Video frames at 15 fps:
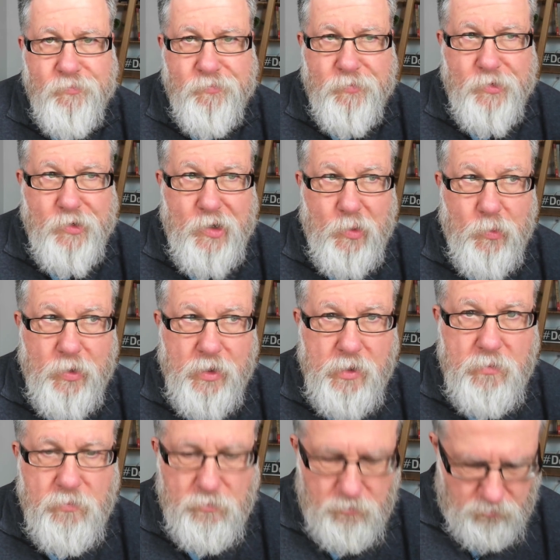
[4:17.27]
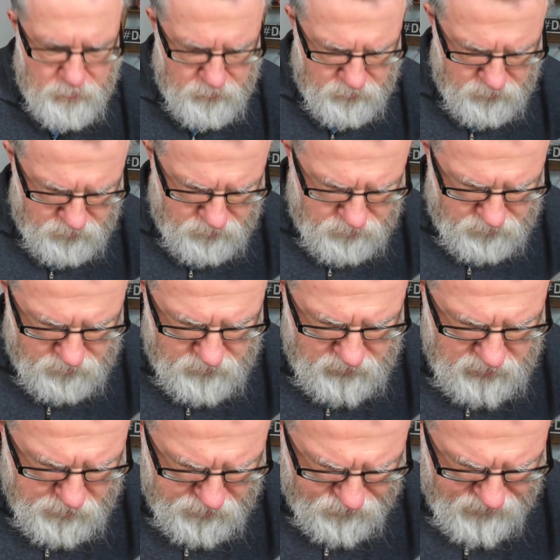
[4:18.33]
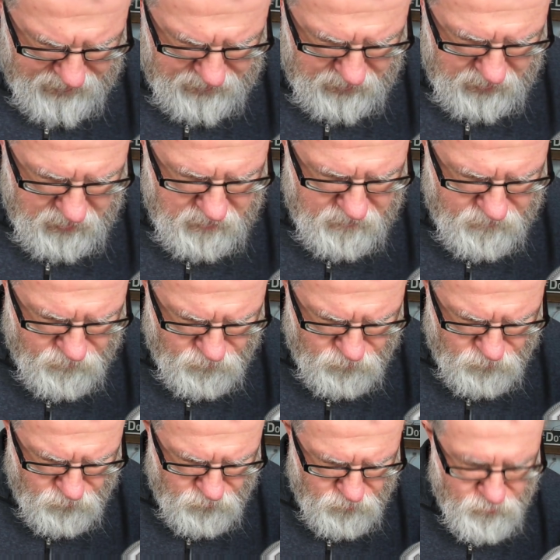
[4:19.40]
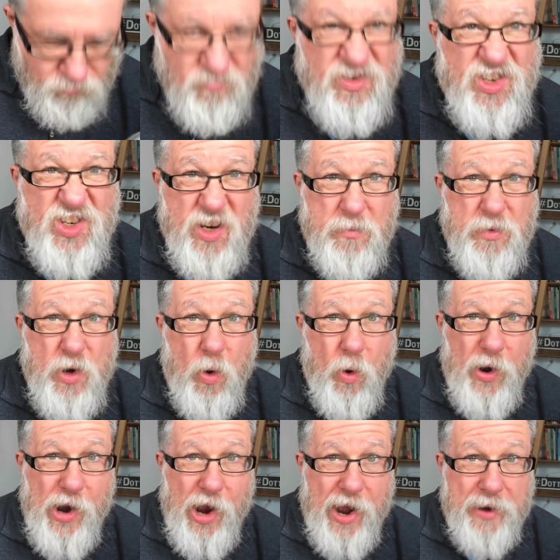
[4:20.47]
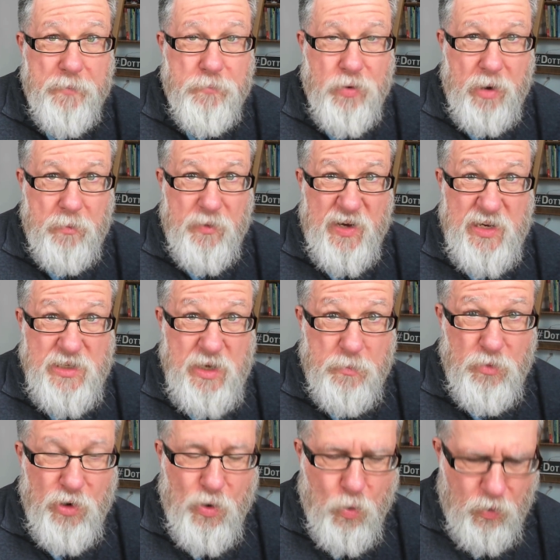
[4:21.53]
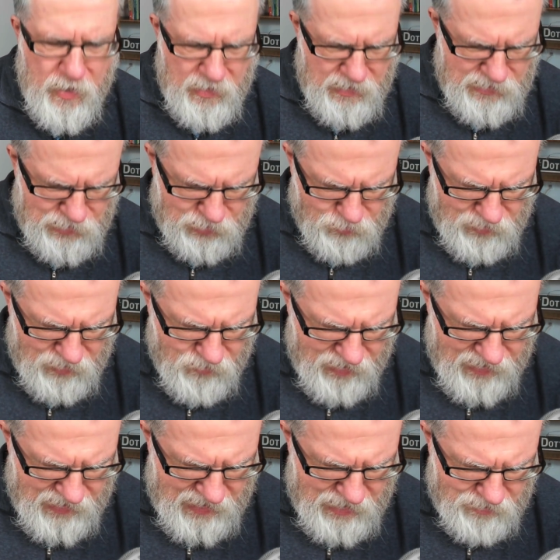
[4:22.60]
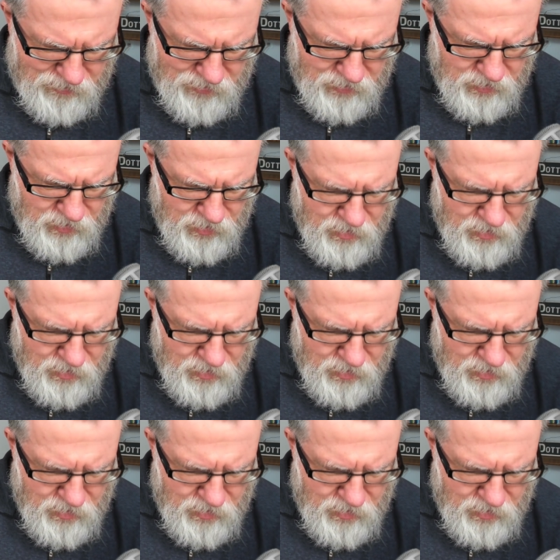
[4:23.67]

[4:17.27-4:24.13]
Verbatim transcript: It's not working, keeps failing. Something going on, probably because I'm recording this screen right now.